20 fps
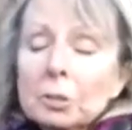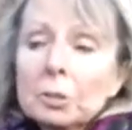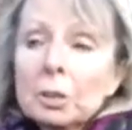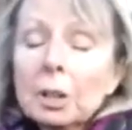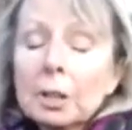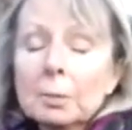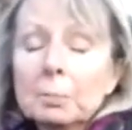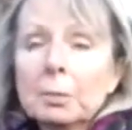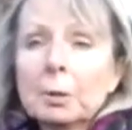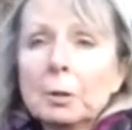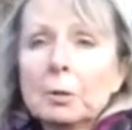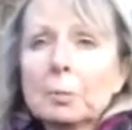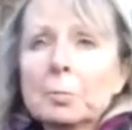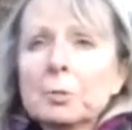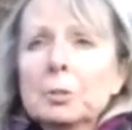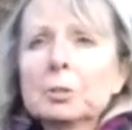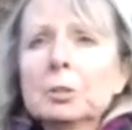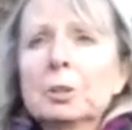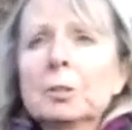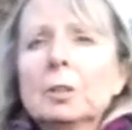do like
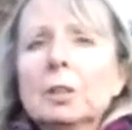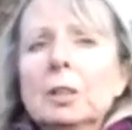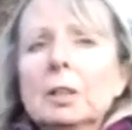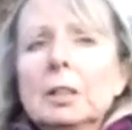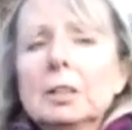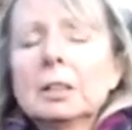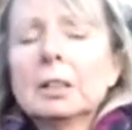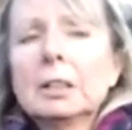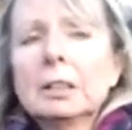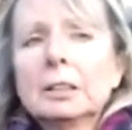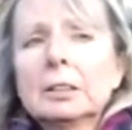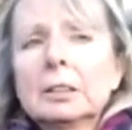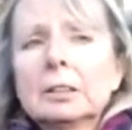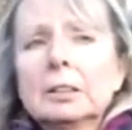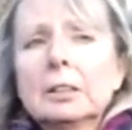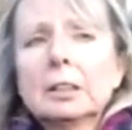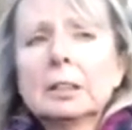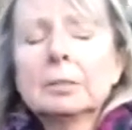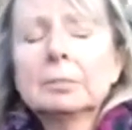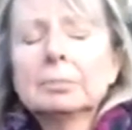bulbs, I like the
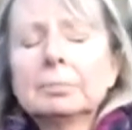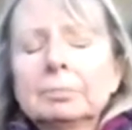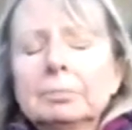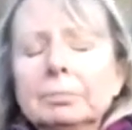little...